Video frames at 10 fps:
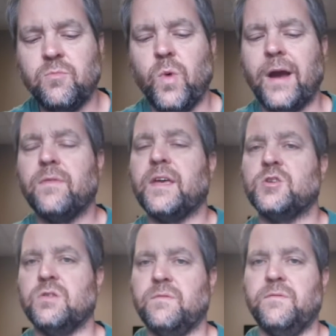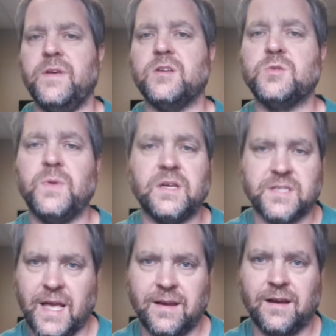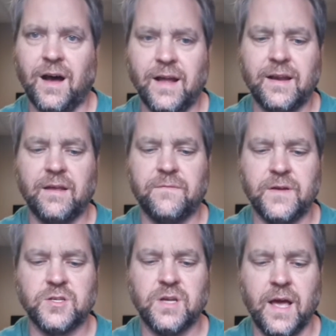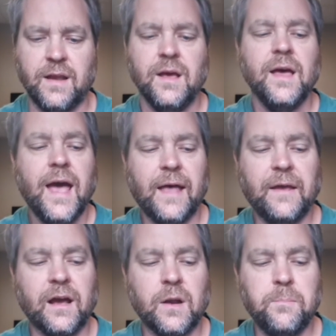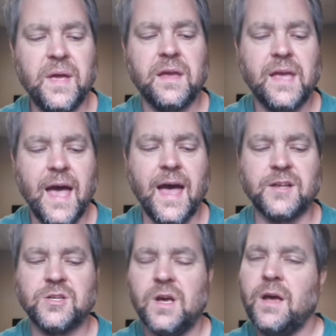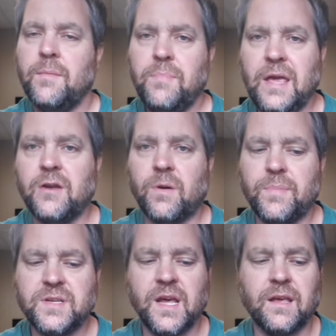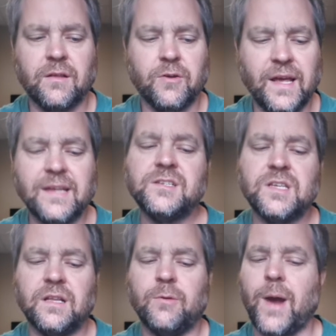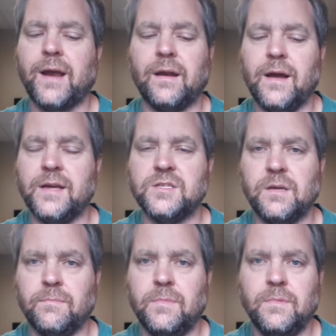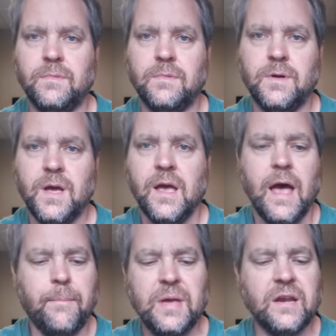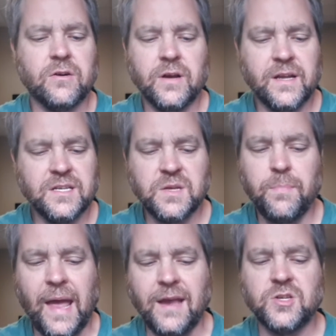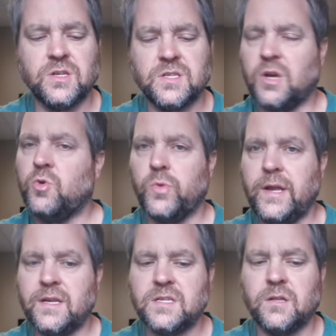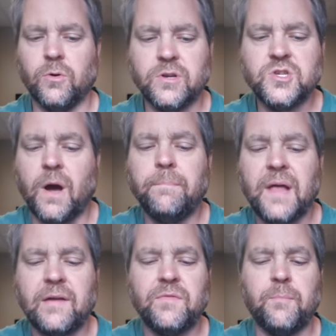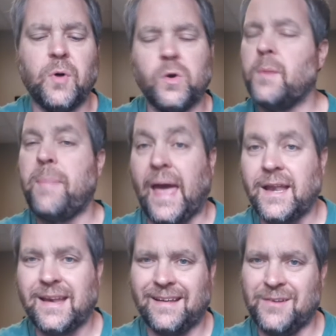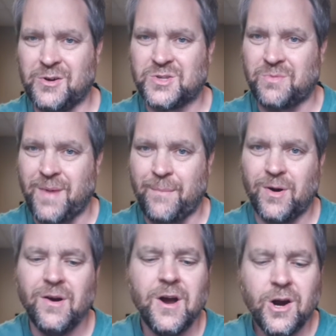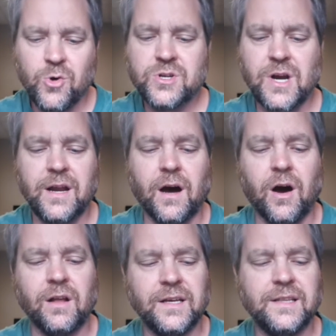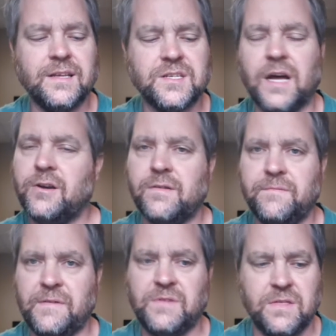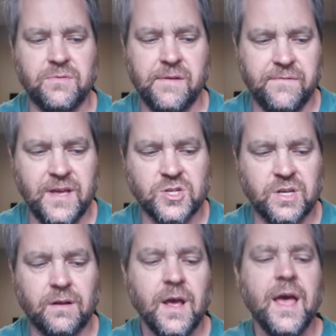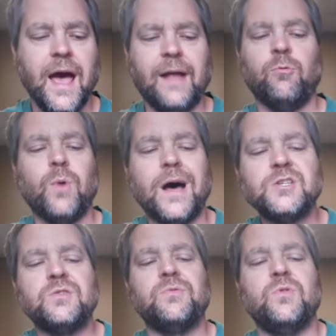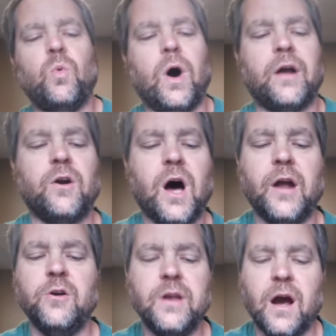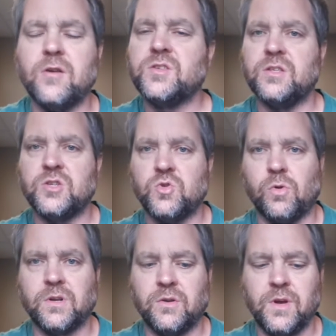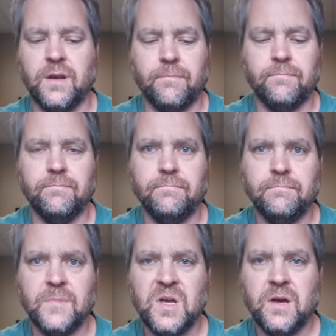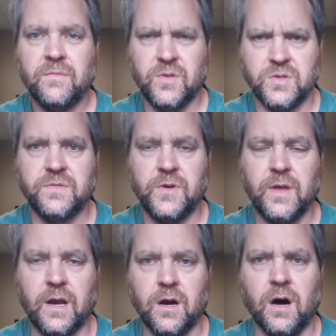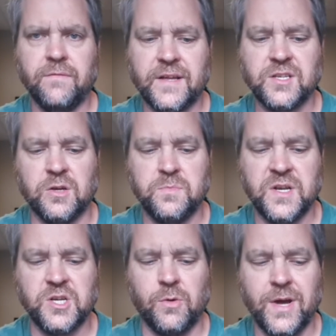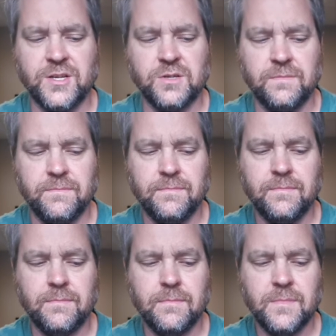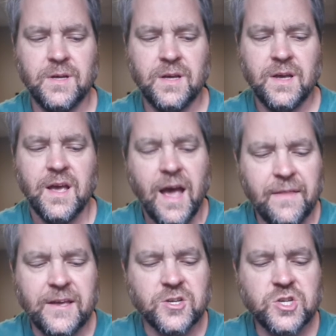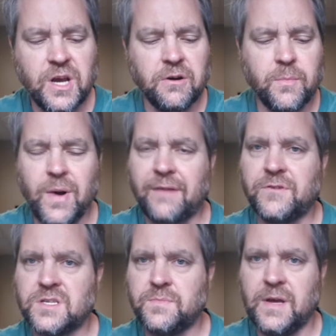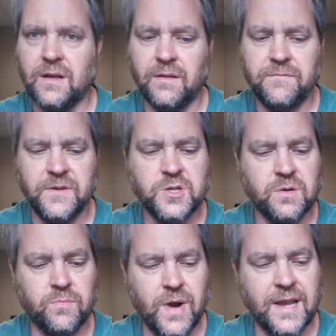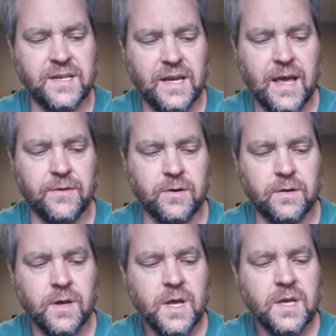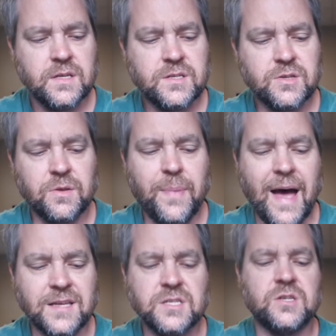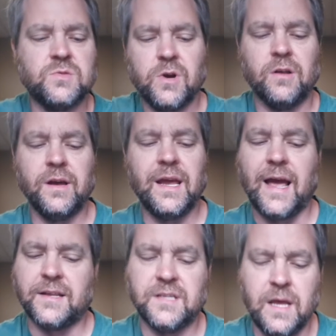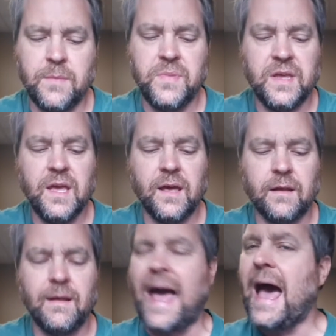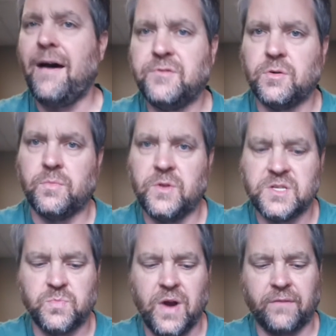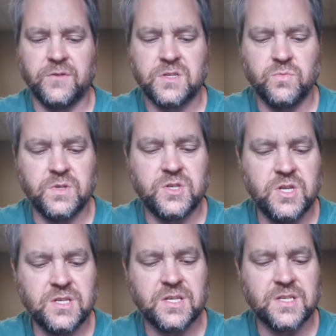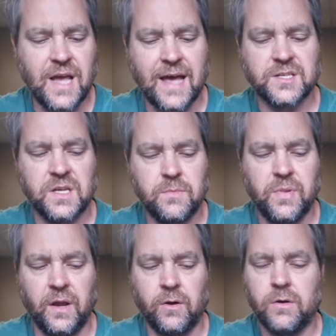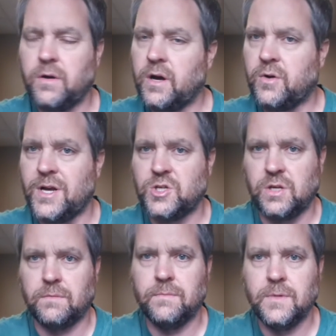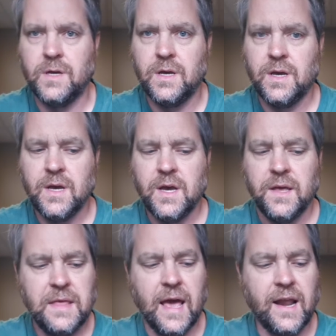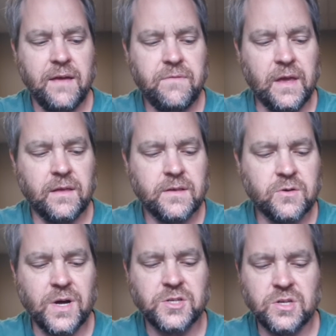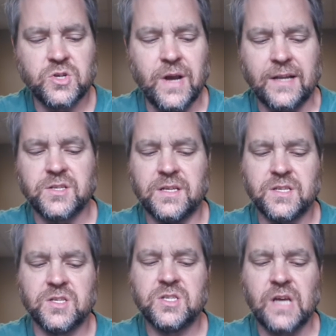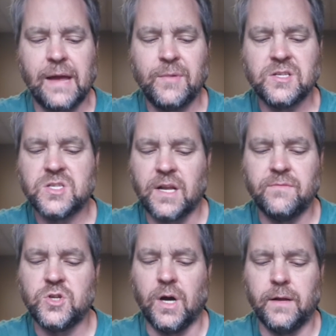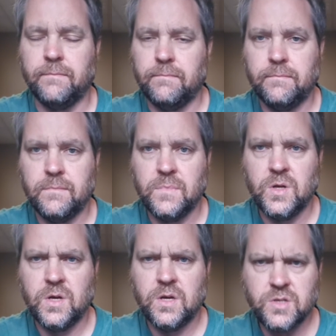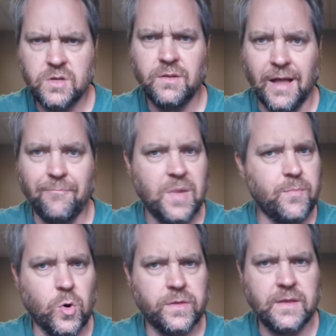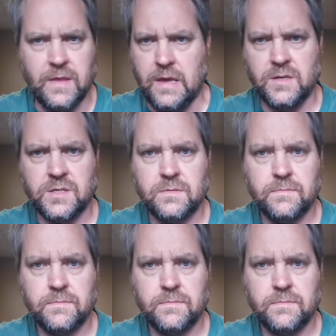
where they should fish, because they hadn't caught any fish yet, and they got a big catch, Peter in particular instantly recognized him. And Peter, in his impatience to greet his Lord, jumped out of the boat, abandoning those, remember, who were trying to haul in this 153 fish, and rushed through the water 100 yards to the shore to greet him. For those of you that golf, that's a good pitching wedge. And they had shared a breakfast meal of fish and bread together. And so the passages we are looking at today begin after this breakfast with Jesus asking Peter a question. In the NIV, the question translates as, "Simon, son of John, do you love me more than these?"